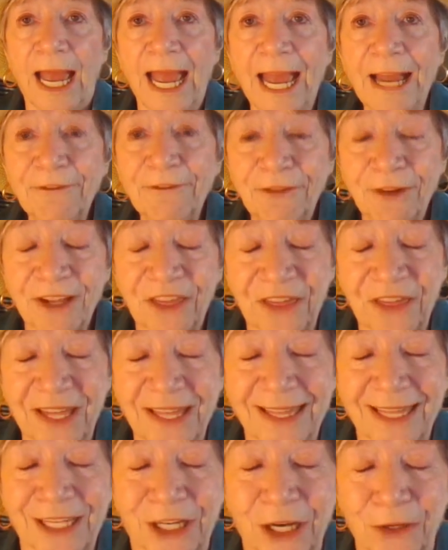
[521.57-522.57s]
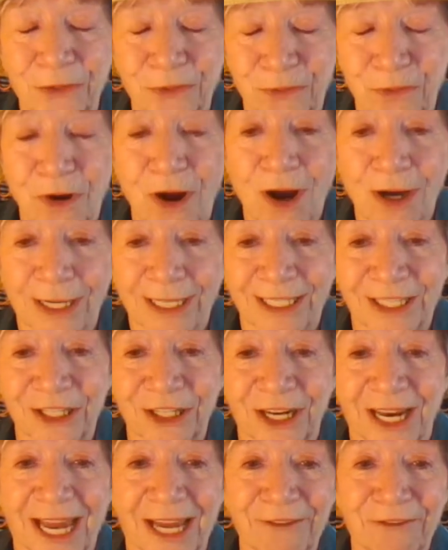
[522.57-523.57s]
everything that goes wrong in
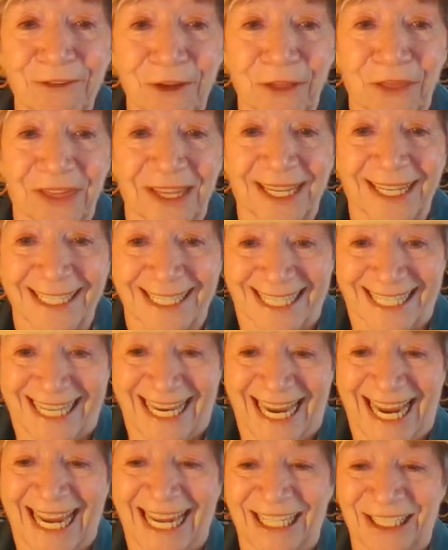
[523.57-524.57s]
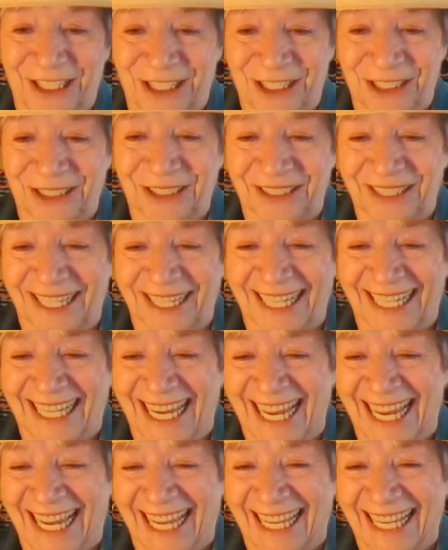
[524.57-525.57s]
your life you think is cancer. Oh
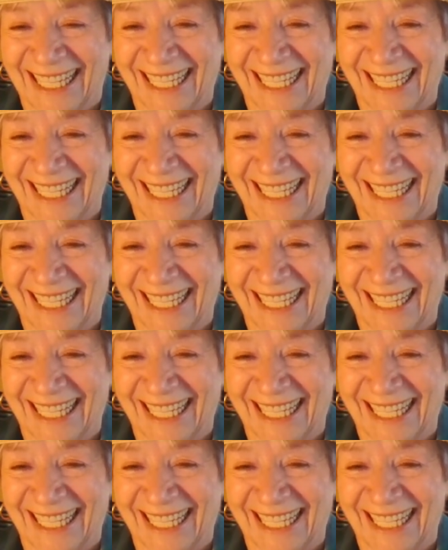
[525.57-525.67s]
yeah,